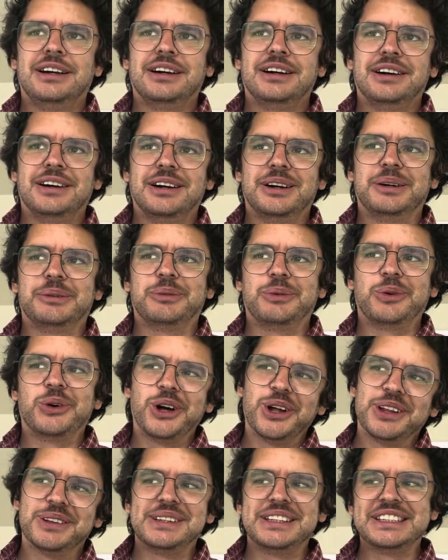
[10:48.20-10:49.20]

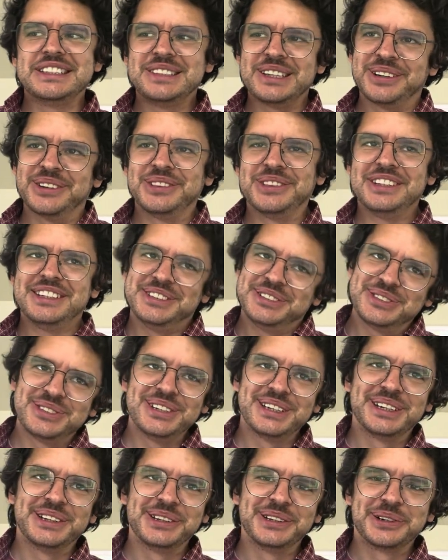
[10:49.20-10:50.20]
Well, until things
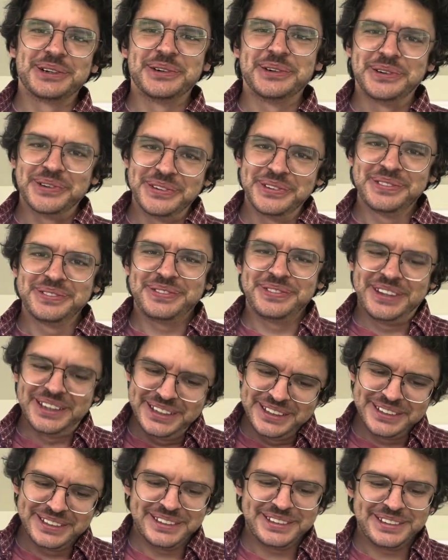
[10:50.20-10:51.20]
get a little
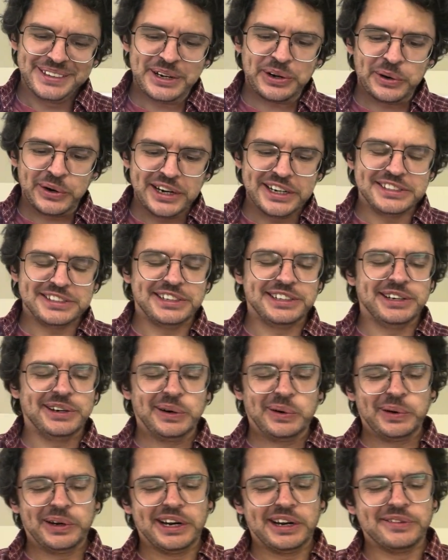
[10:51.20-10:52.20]
crazy or
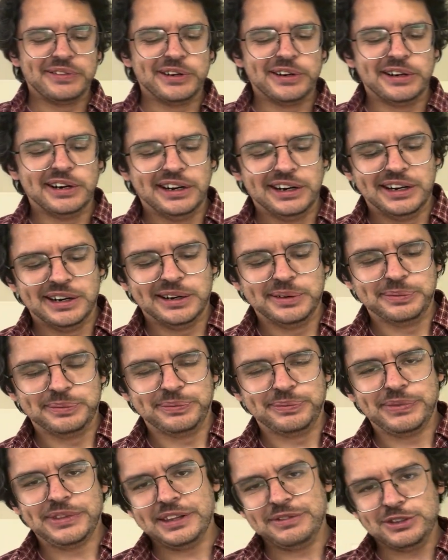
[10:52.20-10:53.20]
whatever.
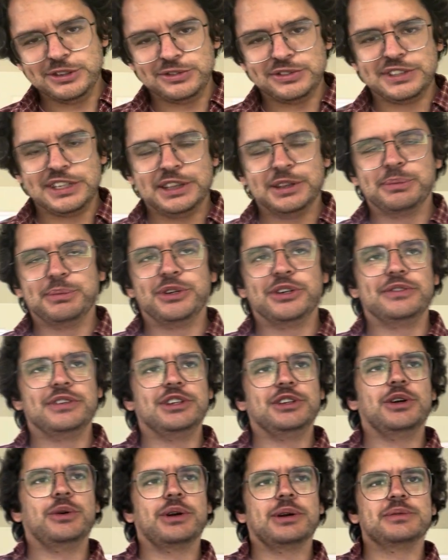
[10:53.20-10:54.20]
If you've seen the movie, you
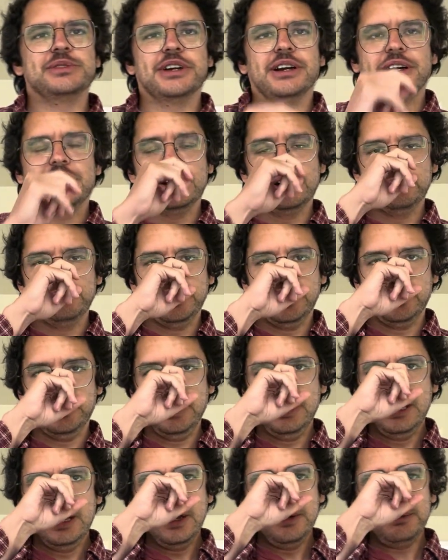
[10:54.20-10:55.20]
know what I'm talking about.
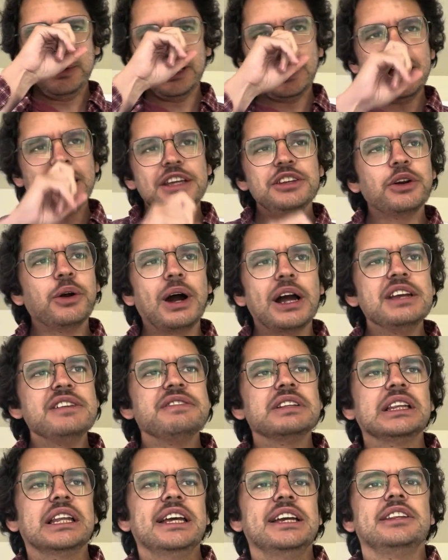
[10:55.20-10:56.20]
But I
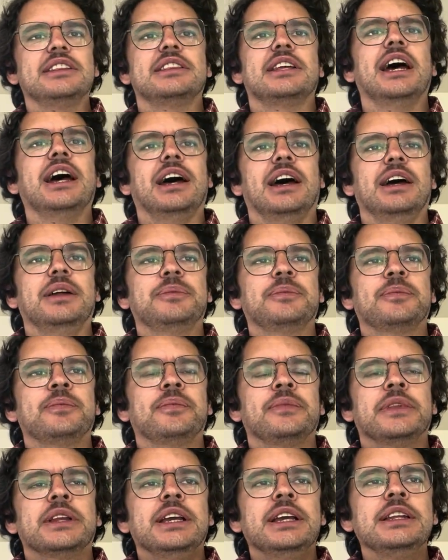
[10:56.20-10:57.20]
even like that.
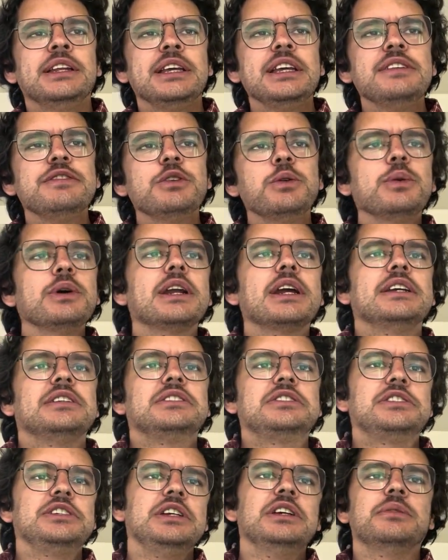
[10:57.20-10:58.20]
And even when I
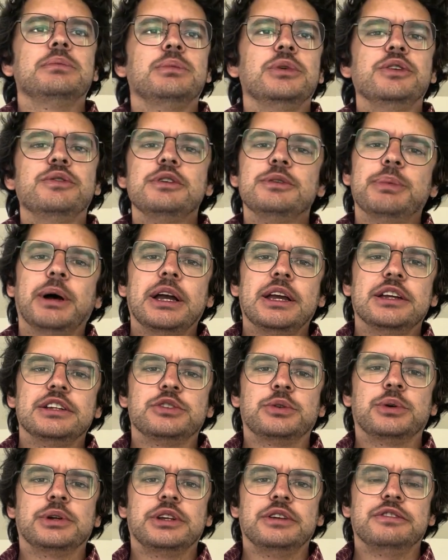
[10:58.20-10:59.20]
see a movie by
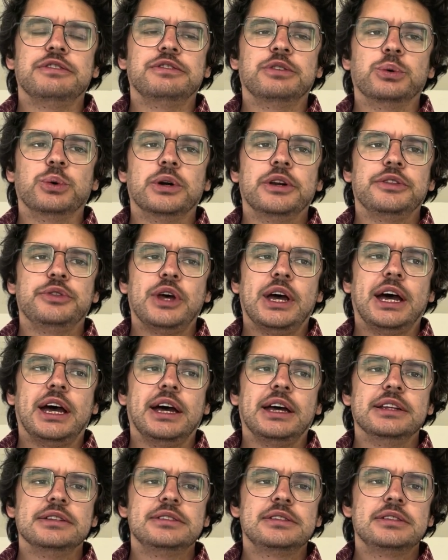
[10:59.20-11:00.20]
A24
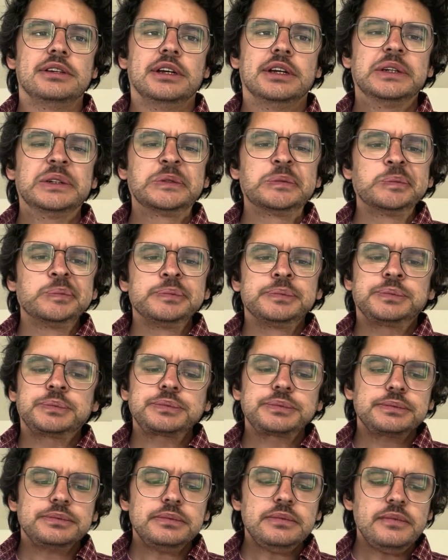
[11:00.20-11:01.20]
that
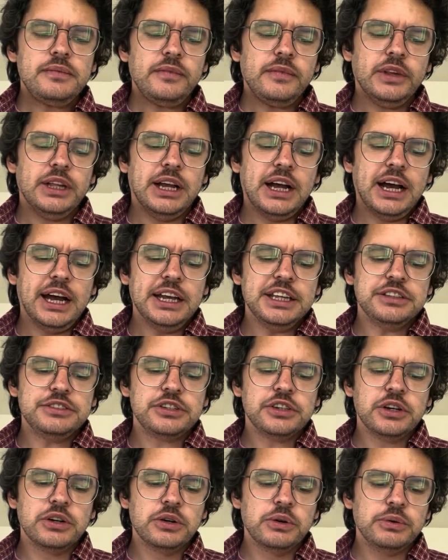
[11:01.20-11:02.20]
I
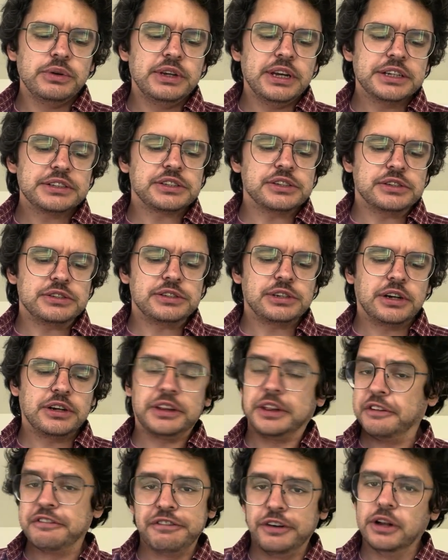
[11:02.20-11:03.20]
don't
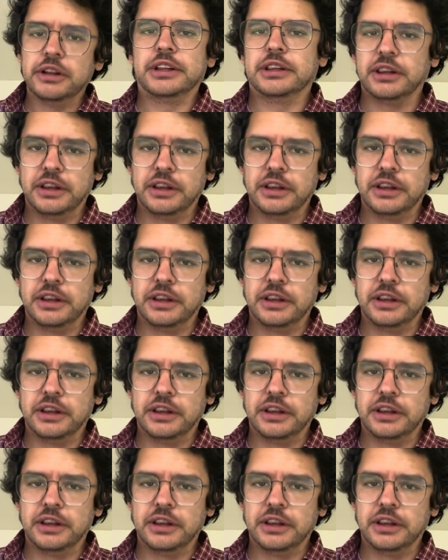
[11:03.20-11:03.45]
necessarily fall in